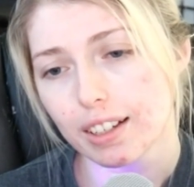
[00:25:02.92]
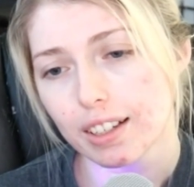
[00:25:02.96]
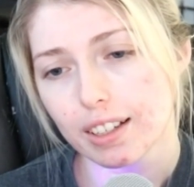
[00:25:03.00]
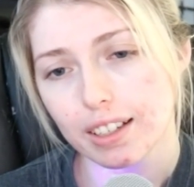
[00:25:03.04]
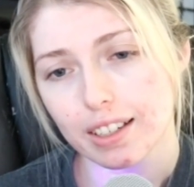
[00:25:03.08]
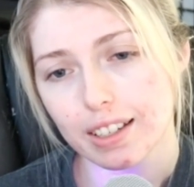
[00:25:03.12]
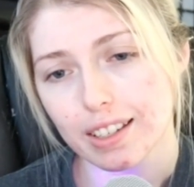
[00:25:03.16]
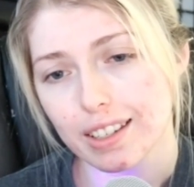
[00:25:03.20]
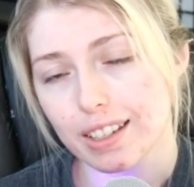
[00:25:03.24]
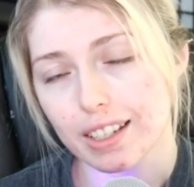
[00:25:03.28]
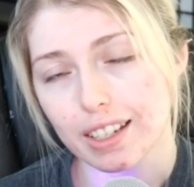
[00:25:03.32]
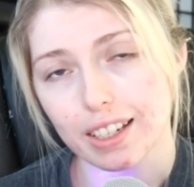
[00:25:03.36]

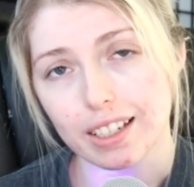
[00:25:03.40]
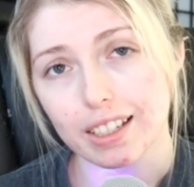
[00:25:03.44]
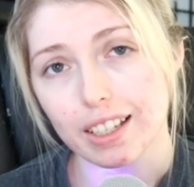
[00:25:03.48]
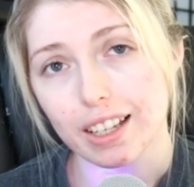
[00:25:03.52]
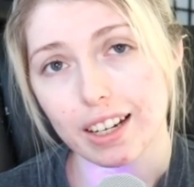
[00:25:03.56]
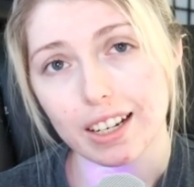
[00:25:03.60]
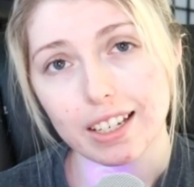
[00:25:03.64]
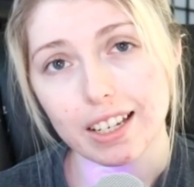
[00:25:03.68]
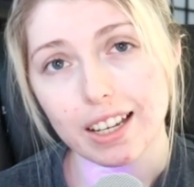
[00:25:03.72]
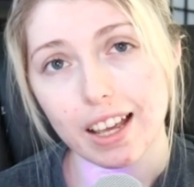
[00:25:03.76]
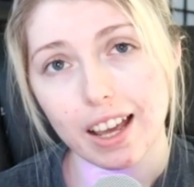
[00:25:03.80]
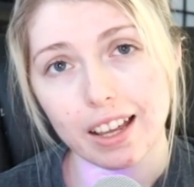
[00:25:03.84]
6
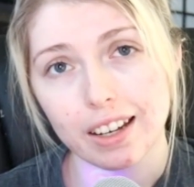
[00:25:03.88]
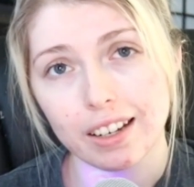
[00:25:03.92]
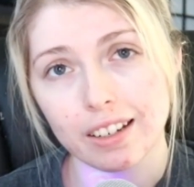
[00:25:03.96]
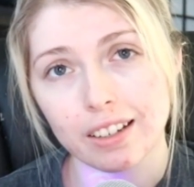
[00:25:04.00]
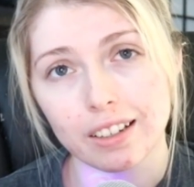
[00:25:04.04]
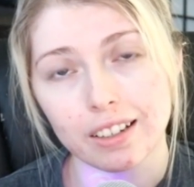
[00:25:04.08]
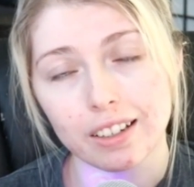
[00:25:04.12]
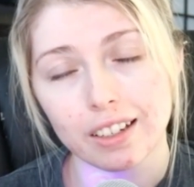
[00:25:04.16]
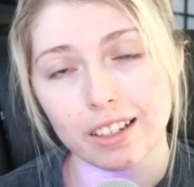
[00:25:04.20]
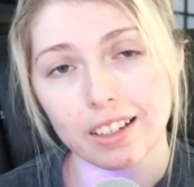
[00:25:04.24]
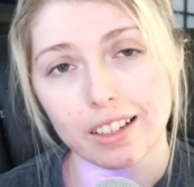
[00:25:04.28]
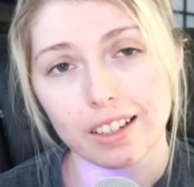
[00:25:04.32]
out of
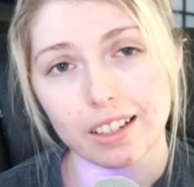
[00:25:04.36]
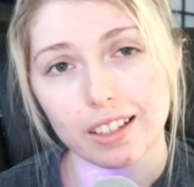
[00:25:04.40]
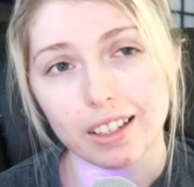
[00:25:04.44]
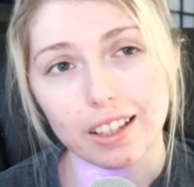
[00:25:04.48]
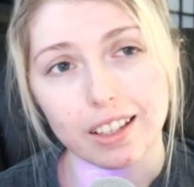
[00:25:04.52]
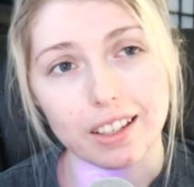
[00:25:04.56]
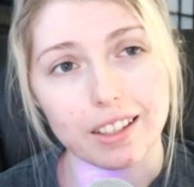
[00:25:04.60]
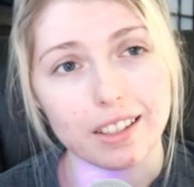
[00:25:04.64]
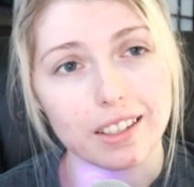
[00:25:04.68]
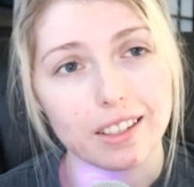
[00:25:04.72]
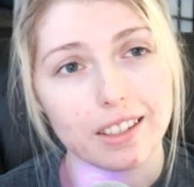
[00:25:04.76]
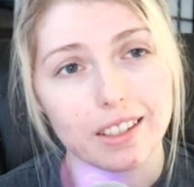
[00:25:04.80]
10.
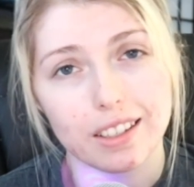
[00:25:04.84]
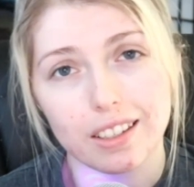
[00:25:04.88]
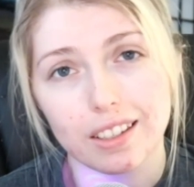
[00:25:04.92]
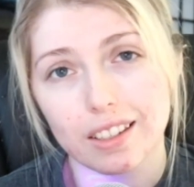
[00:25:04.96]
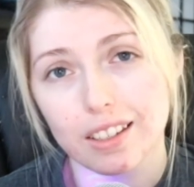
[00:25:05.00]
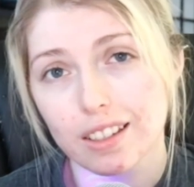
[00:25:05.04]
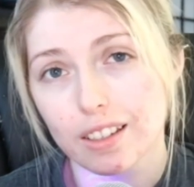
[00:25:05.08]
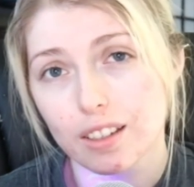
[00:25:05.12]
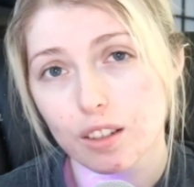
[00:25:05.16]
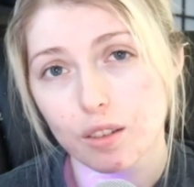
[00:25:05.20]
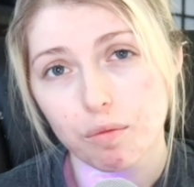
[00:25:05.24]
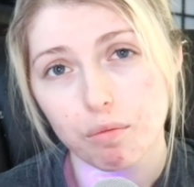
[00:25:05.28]
That's
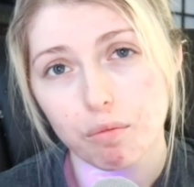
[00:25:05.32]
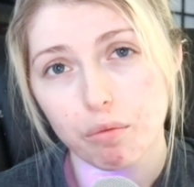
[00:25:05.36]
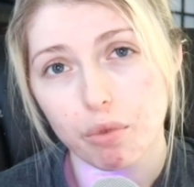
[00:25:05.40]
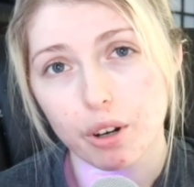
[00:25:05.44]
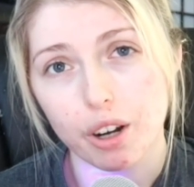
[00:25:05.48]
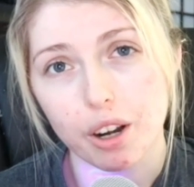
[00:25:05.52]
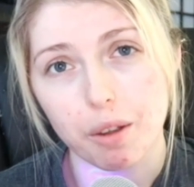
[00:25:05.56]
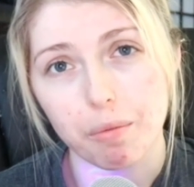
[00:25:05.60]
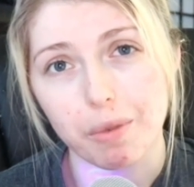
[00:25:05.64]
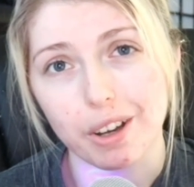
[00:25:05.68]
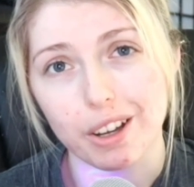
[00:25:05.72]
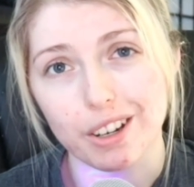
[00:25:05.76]

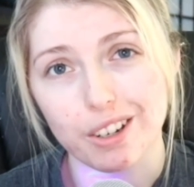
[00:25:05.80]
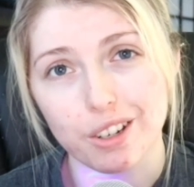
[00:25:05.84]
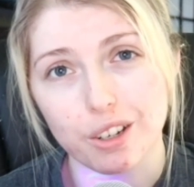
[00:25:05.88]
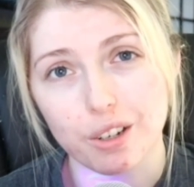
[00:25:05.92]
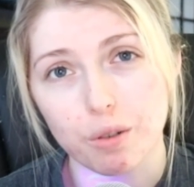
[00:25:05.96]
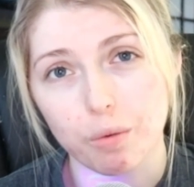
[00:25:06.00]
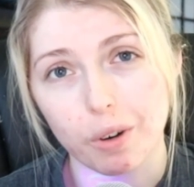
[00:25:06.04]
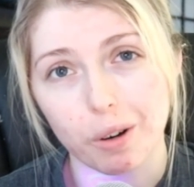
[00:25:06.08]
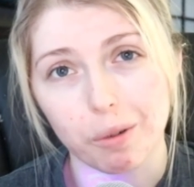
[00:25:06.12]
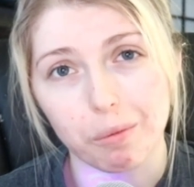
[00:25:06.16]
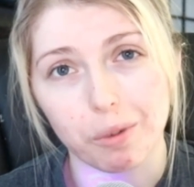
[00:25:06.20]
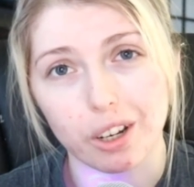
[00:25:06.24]
pretty
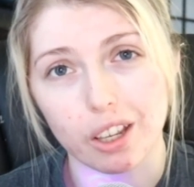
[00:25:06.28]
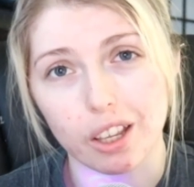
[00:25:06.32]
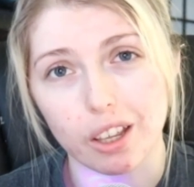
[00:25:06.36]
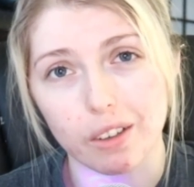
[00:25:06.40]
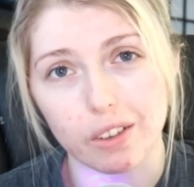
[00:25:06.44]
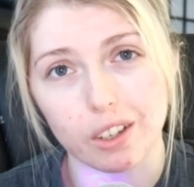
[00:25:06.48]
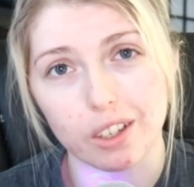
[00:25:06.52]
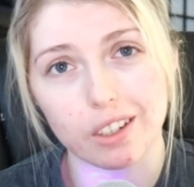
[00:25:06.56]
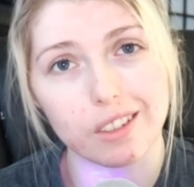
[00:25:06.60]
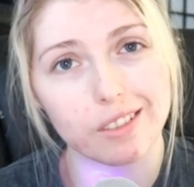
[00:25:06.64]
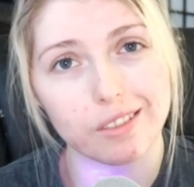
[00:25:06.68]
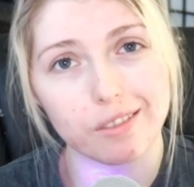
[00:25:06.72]
much what I'm gonna
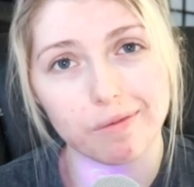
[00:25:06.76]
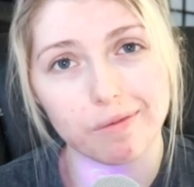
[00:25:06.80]
give it.